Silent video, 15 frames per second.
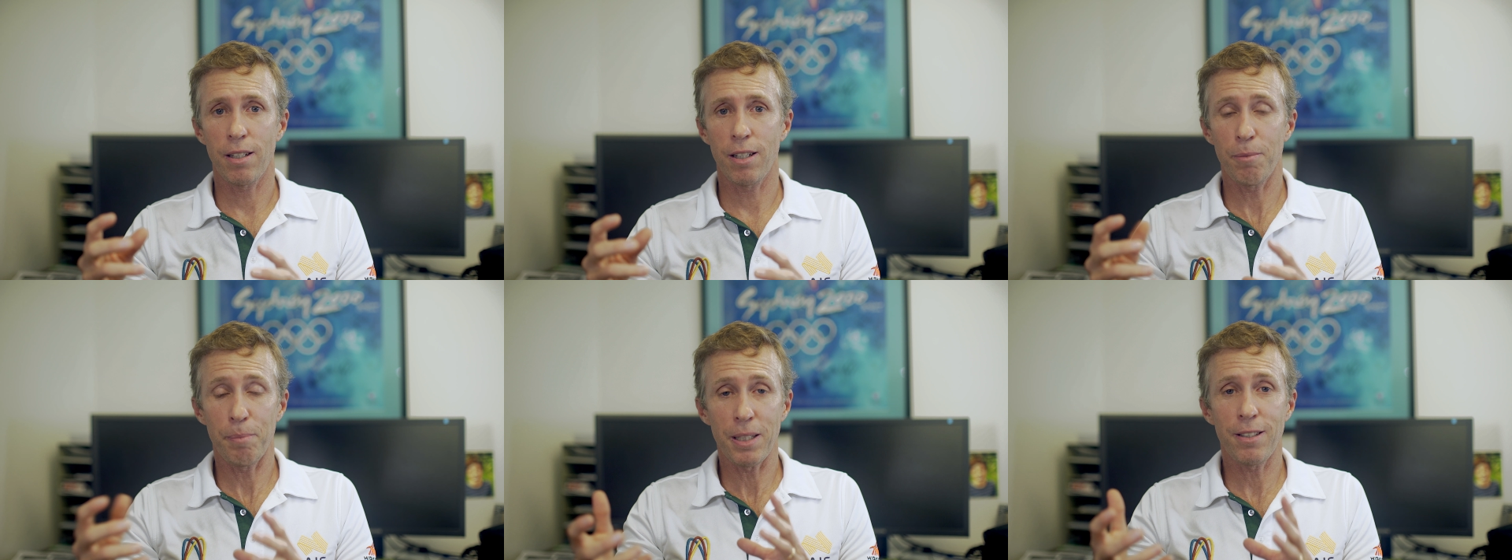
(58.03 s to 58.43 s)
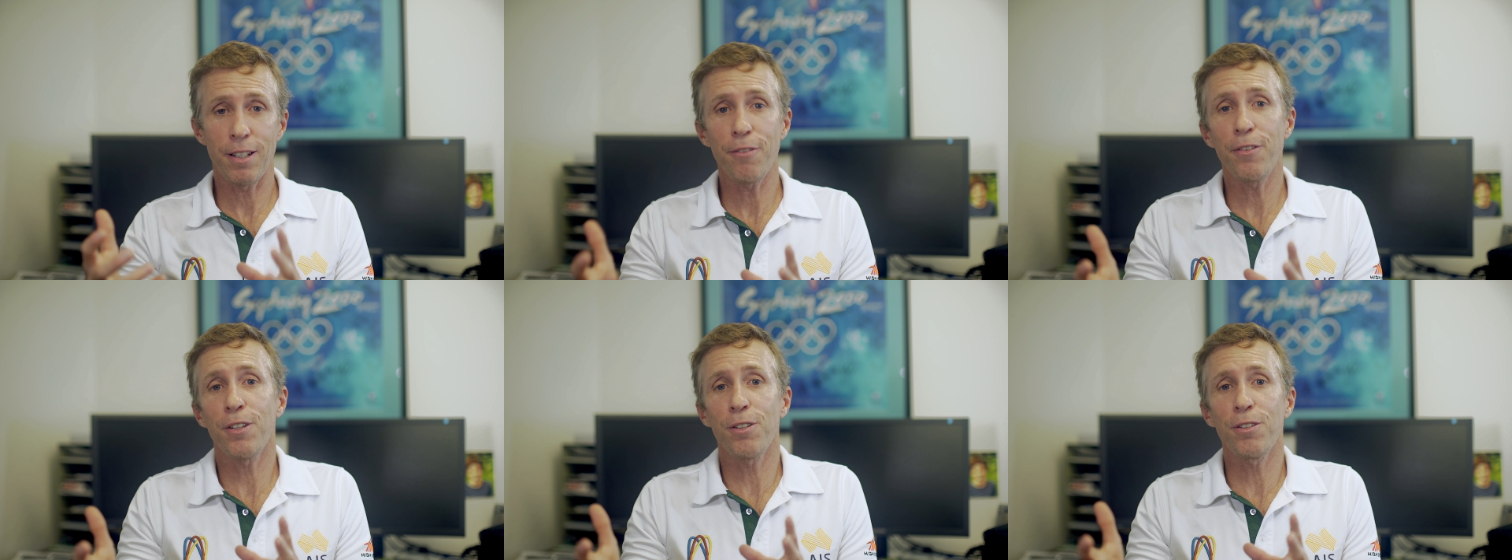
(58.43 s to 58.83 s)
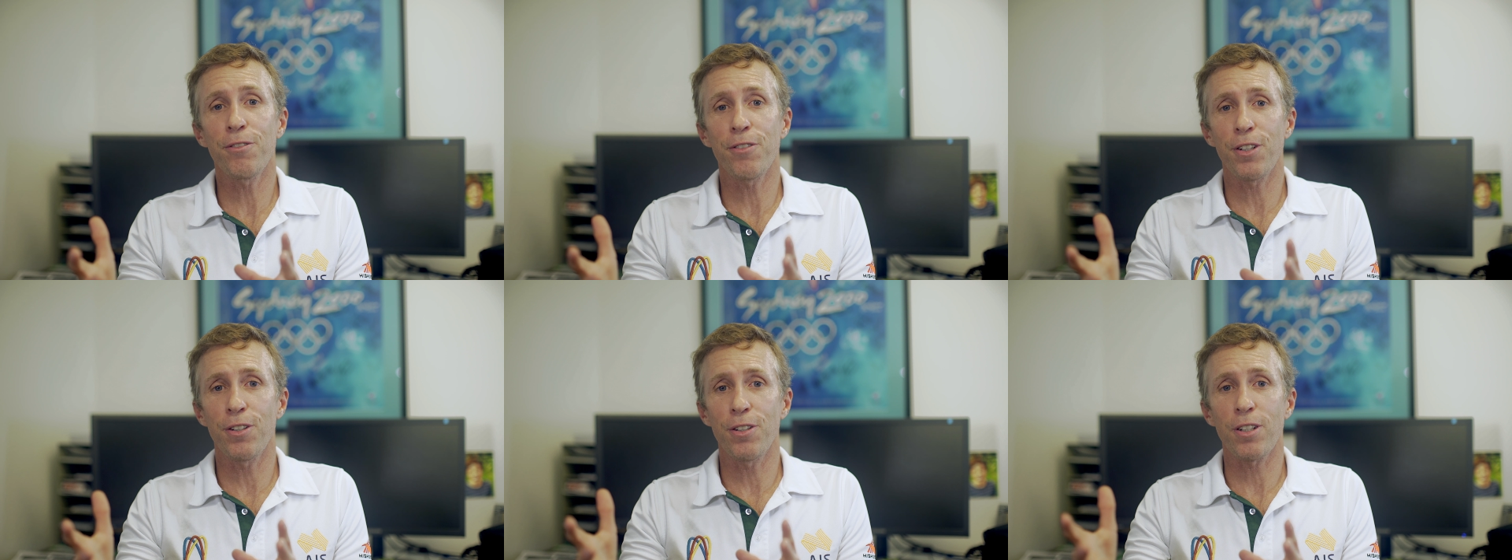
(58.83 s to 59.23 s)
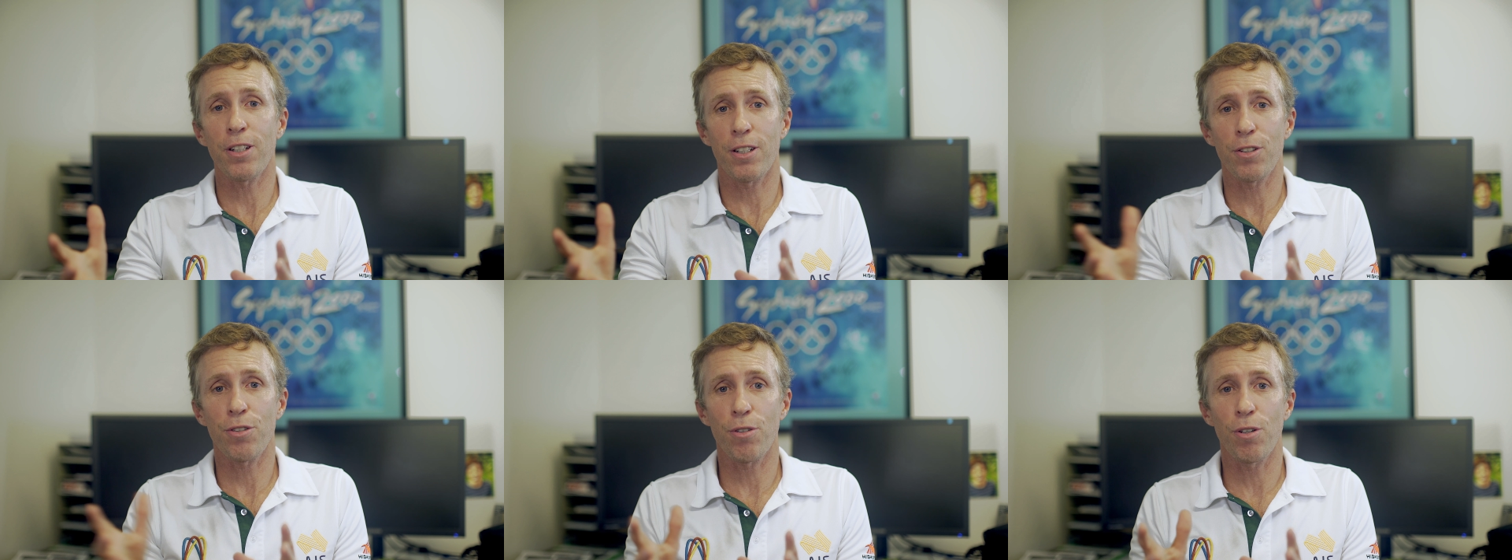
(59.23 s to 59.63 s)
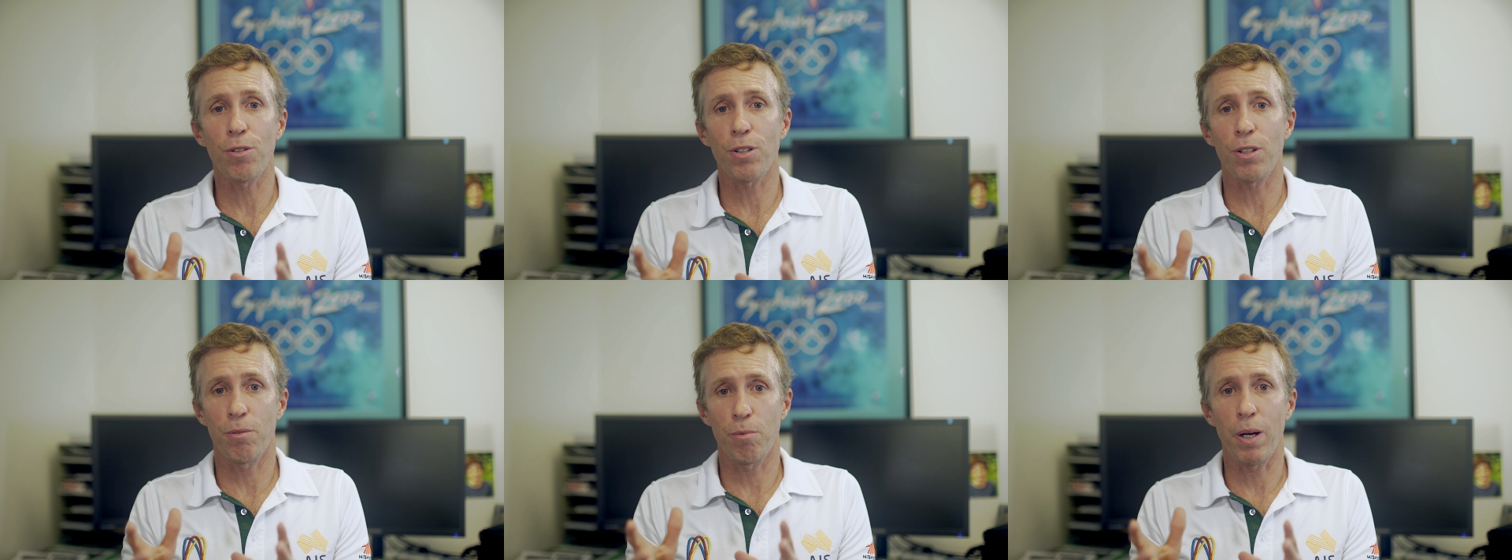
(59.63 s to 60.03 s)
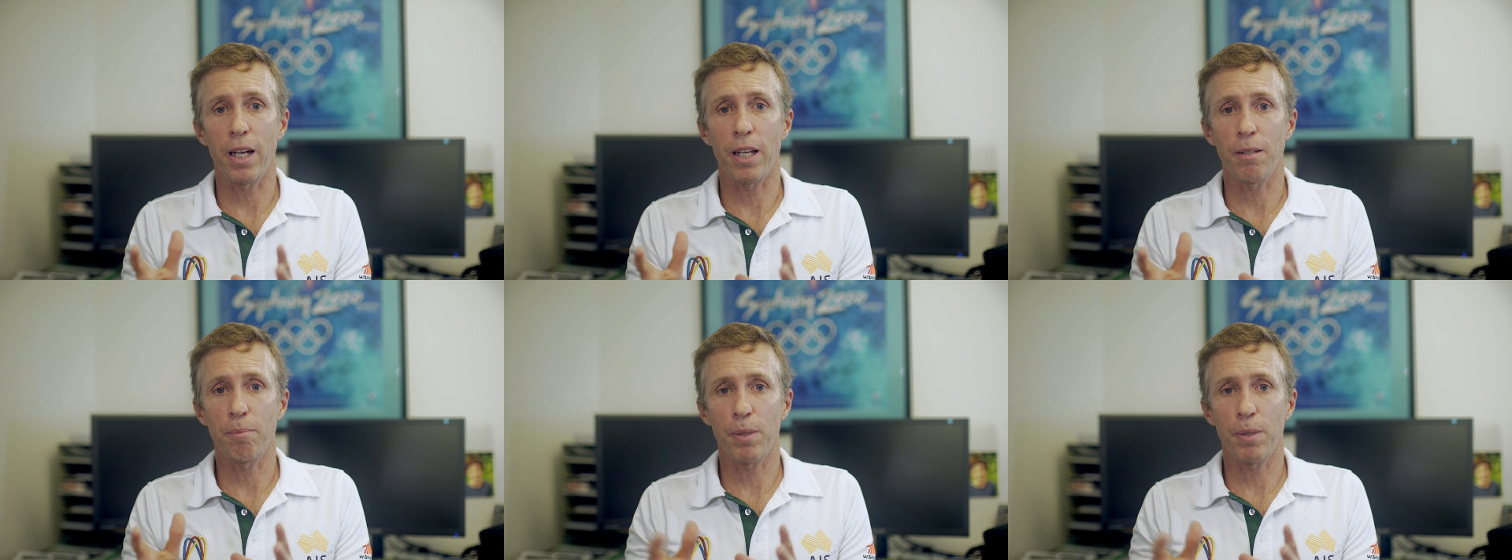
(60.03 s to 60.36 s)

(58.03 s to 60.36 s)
it'd be difficult for you to control your weight